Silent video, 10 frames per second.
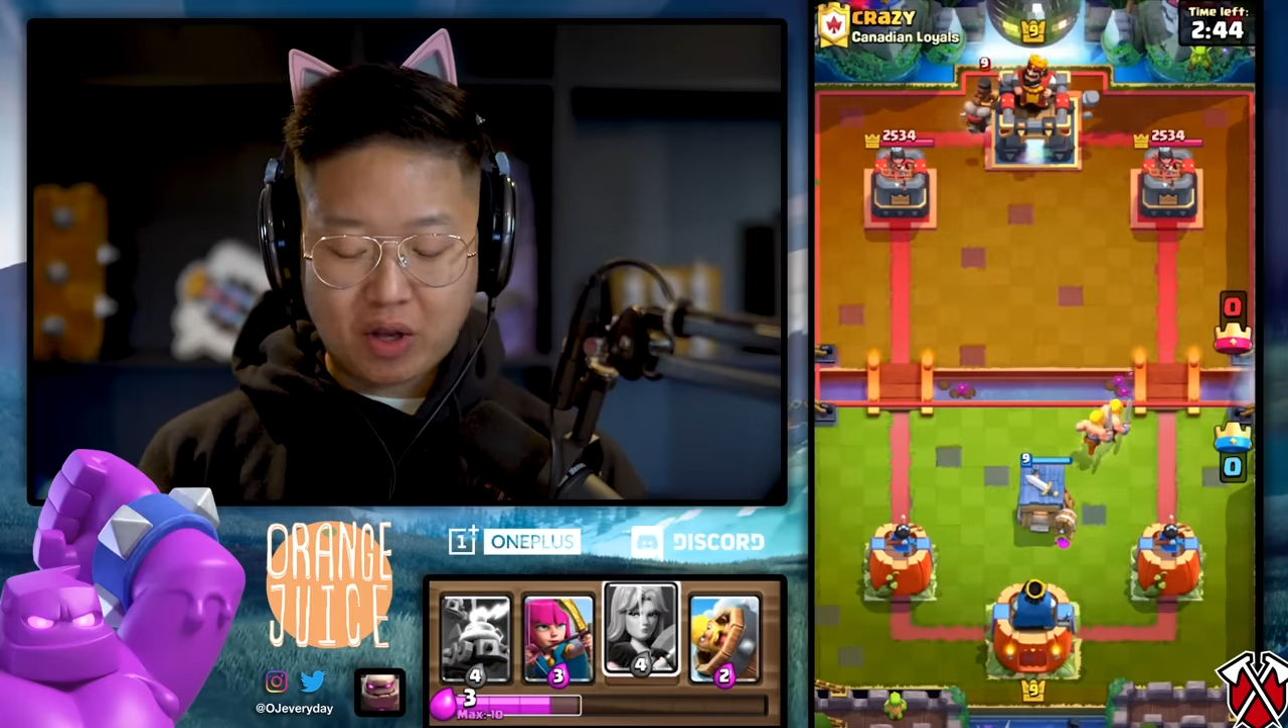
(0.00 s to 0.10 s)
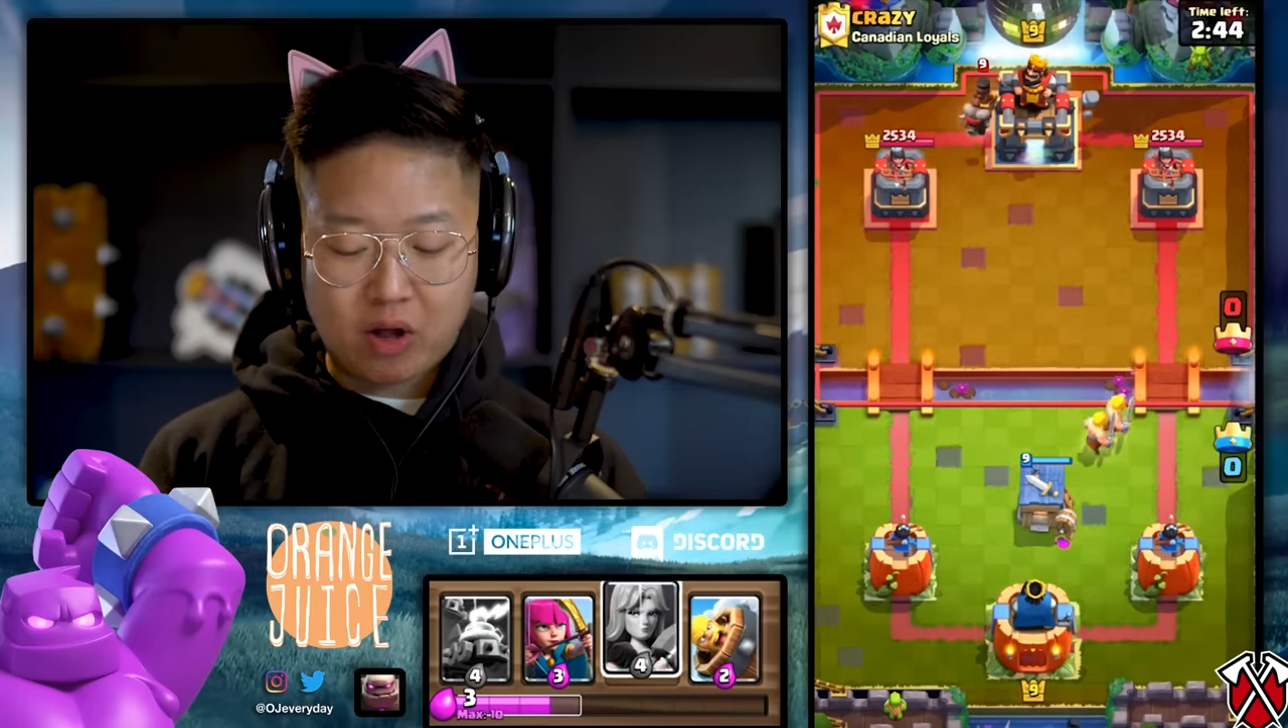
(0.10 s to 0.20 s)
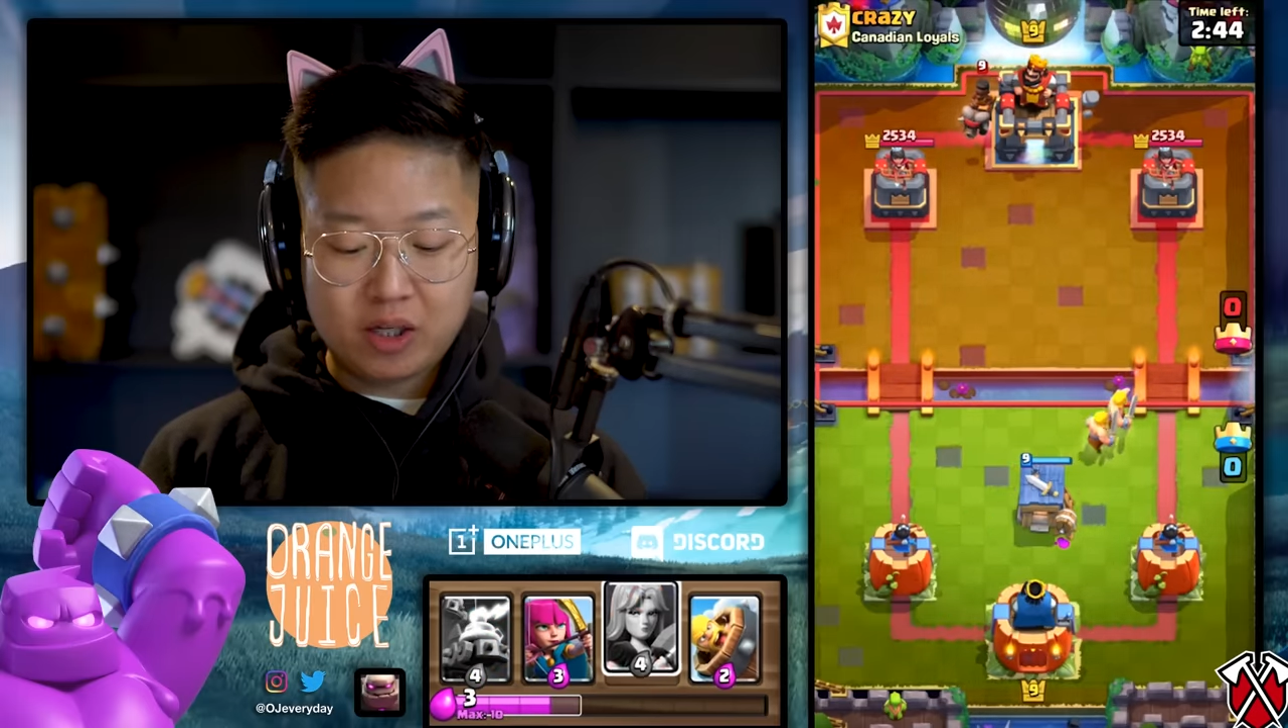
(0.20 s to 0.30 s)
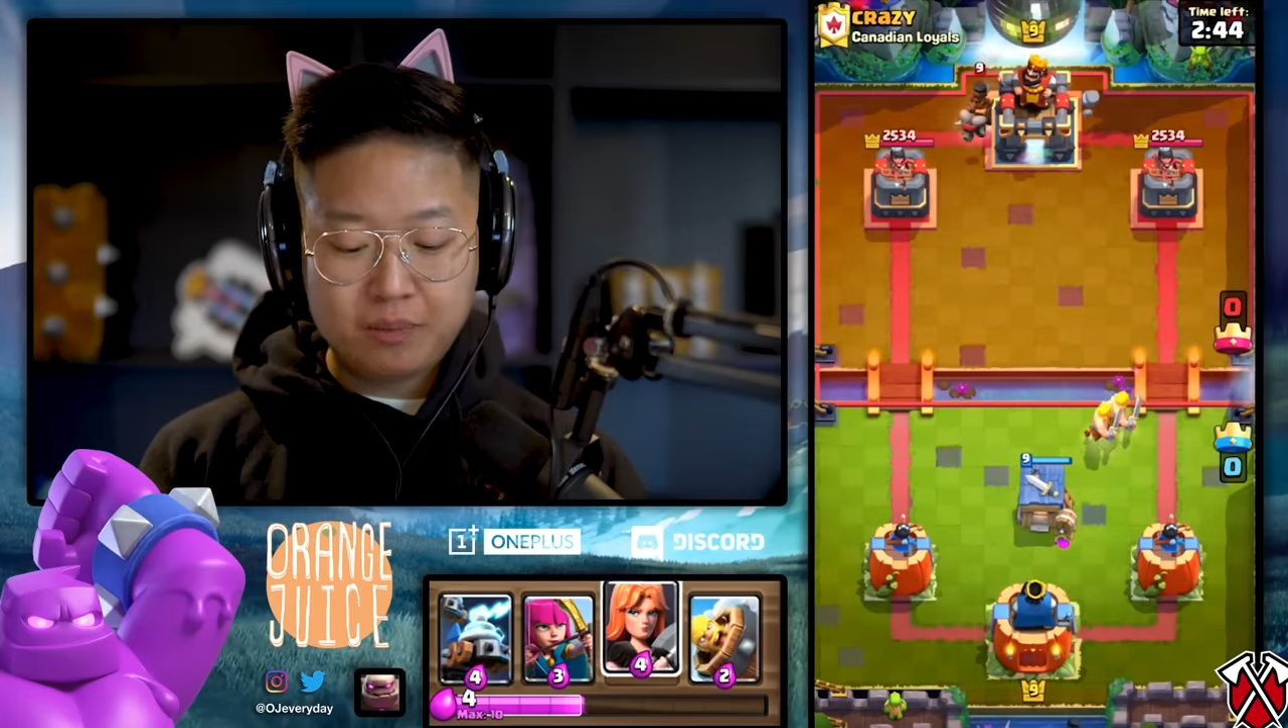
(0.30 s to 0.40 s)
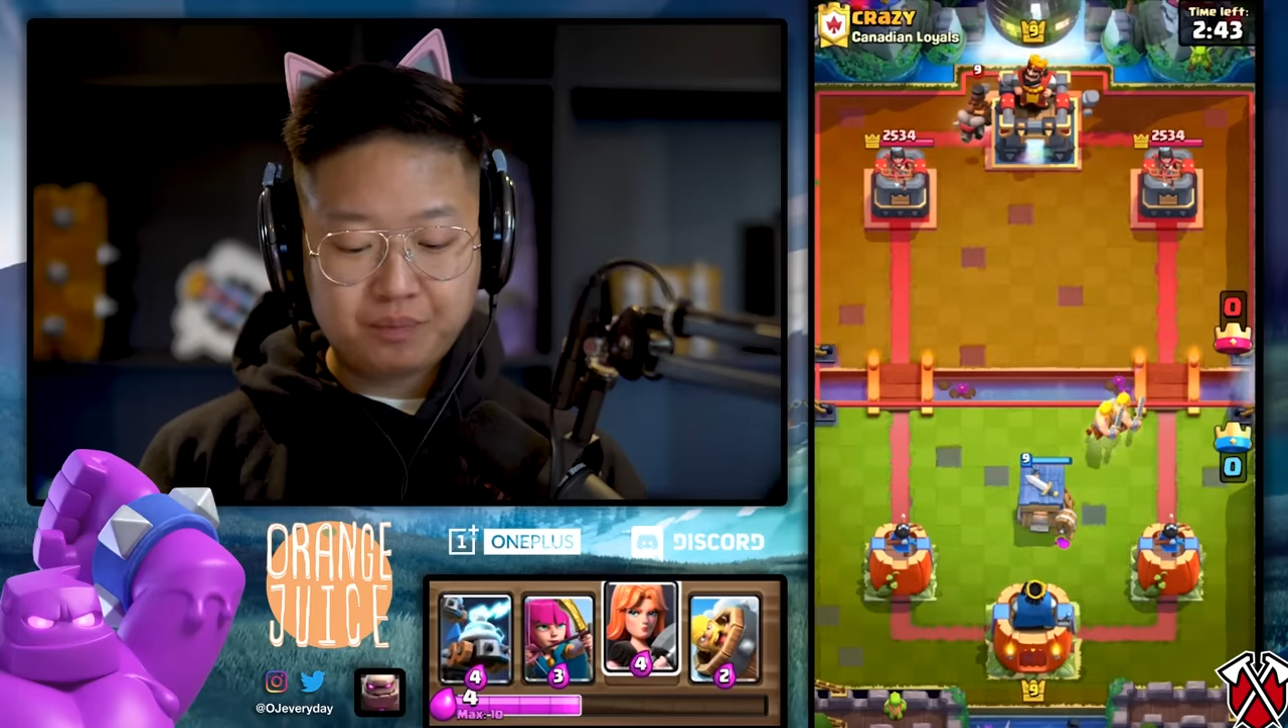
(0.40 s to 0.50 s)

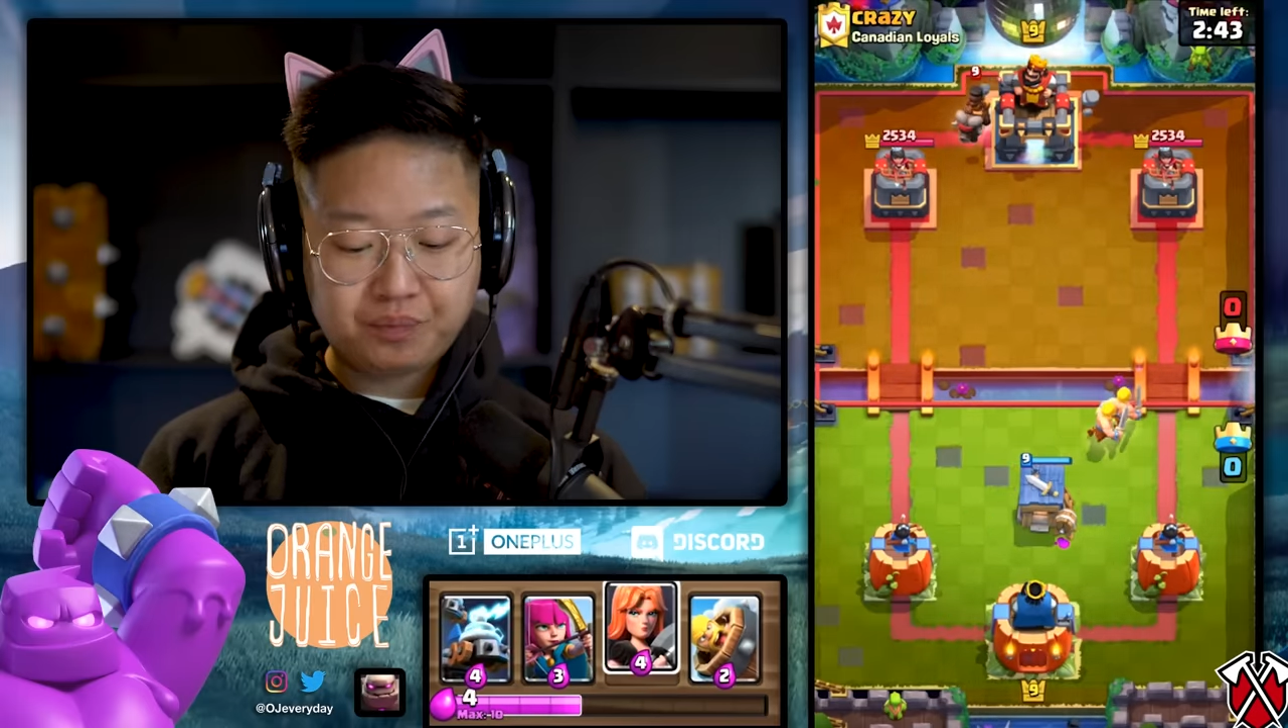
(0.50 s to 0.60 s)
solid.